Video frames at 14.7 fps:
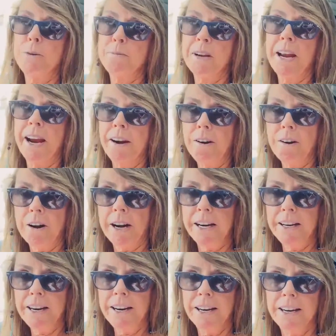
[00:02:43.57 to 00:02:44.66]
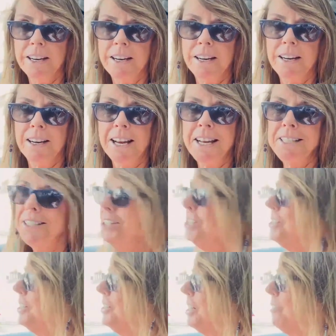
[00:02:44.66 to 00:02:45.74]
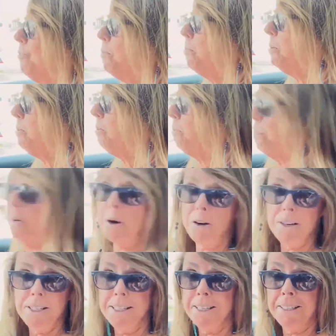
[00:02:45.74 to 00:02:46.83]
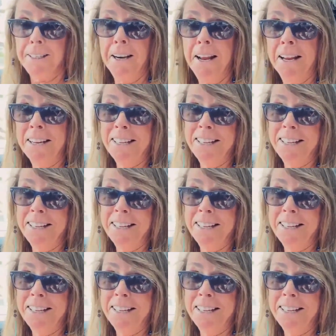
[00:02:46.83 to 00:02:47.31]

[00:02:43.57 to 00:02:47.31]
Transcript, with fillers: Jim Carrey he's just a lovable person.